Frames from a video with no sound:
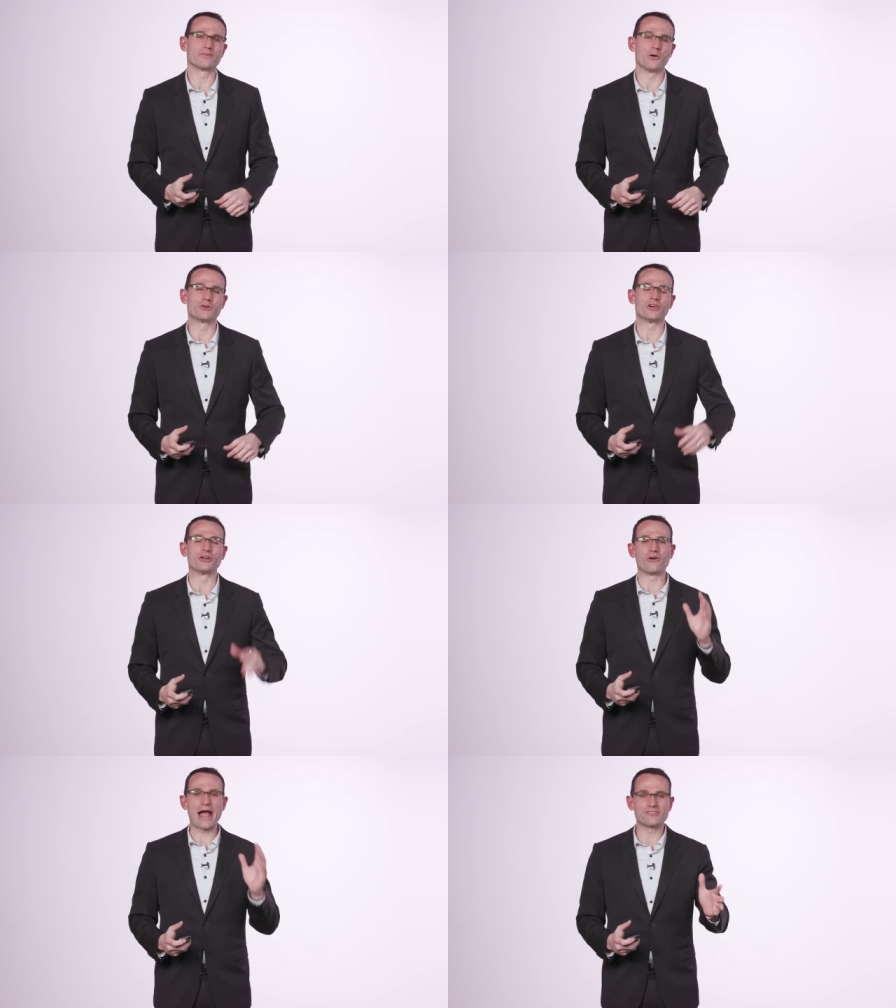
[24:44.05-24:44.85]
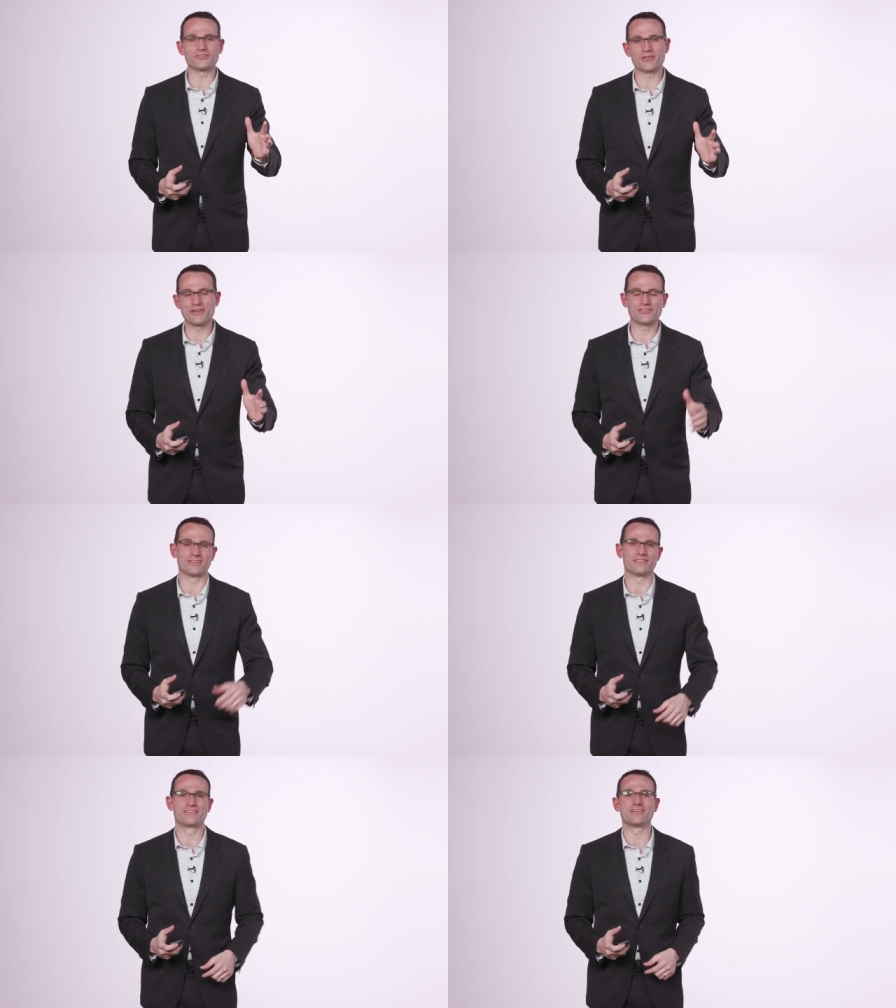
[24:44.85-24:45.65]
So,
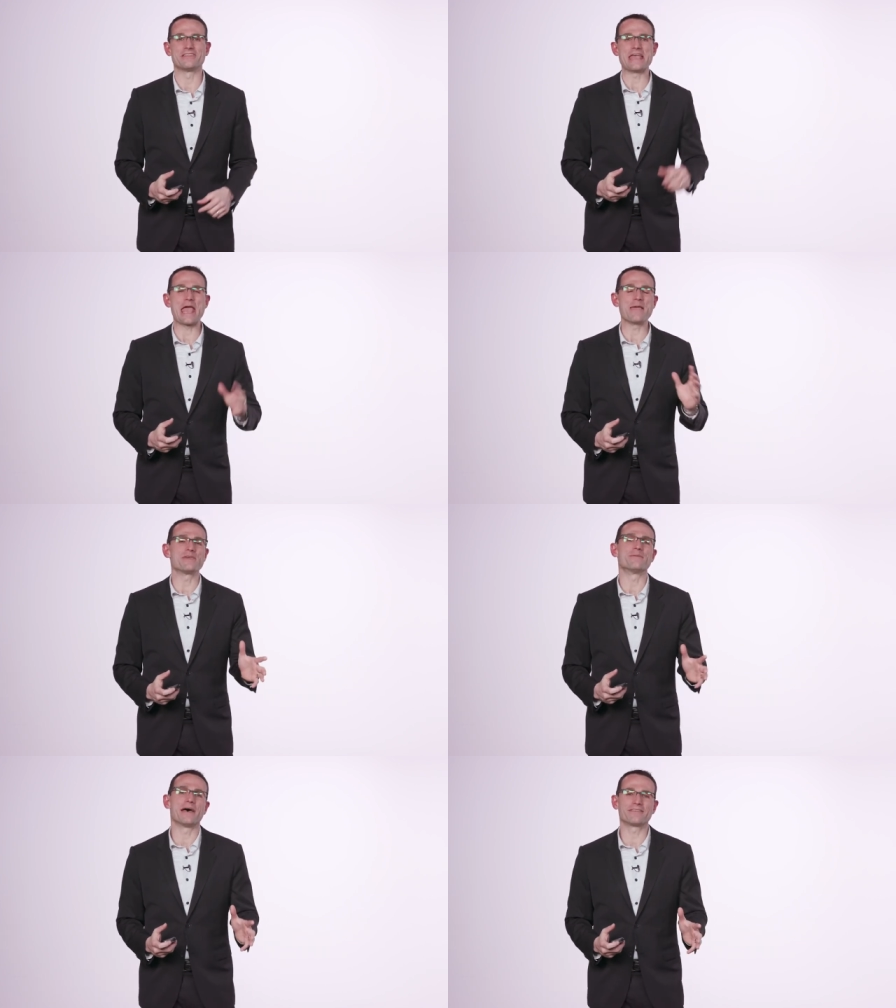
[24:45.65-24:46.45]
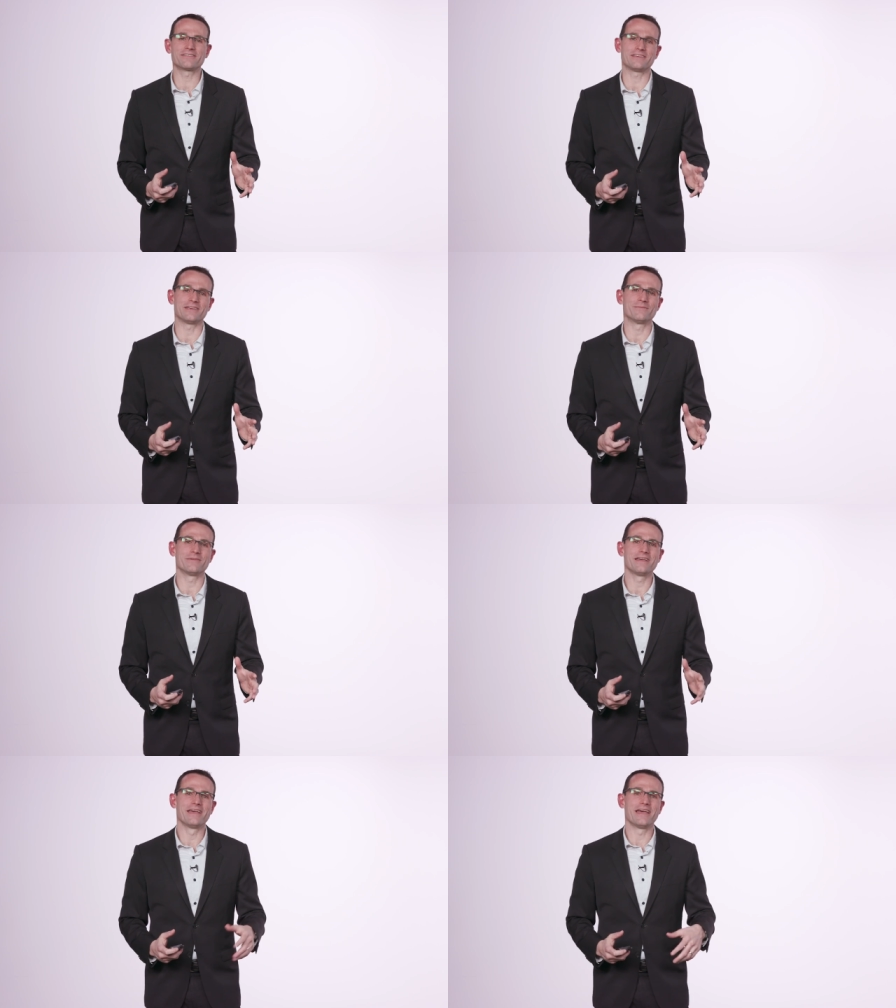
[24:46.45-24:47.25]
congratulations to the ABMS team